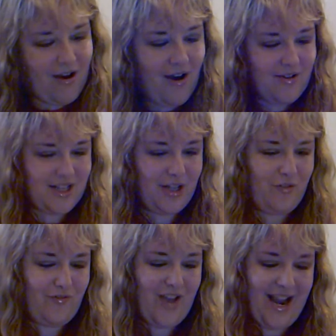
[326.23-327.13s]
Oh, it's a
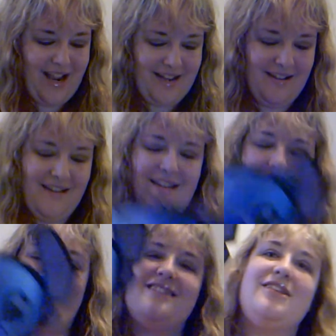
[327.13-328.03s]
little fan.
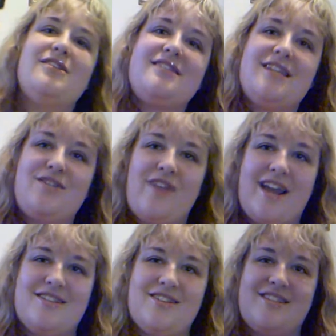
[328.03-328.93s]
It's a little stitch
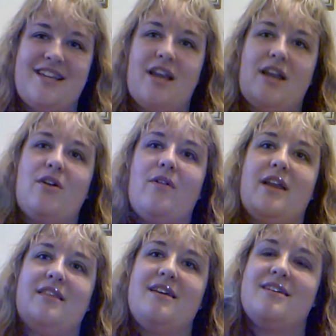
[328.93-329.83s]
band, so it's like I can go
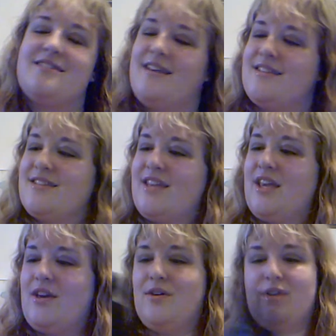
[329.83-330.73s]
like this. That's
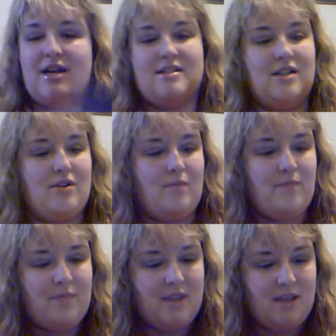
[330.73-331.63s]
cute. It has a little,
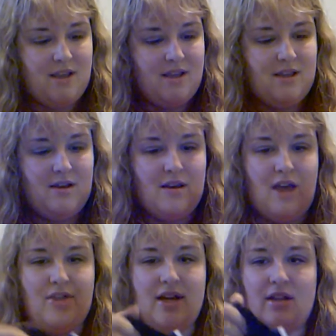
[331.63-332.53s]
I
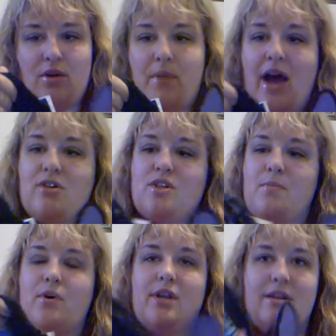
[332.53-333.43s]
think a little pouch to
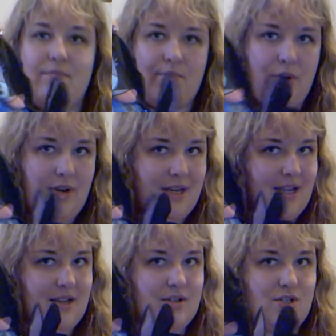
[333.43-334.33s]
put it put it
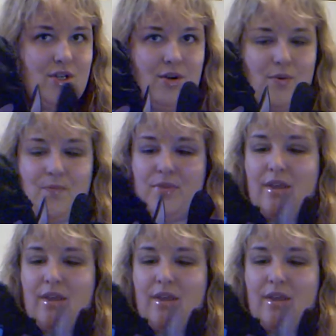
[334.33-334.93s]
in, in too.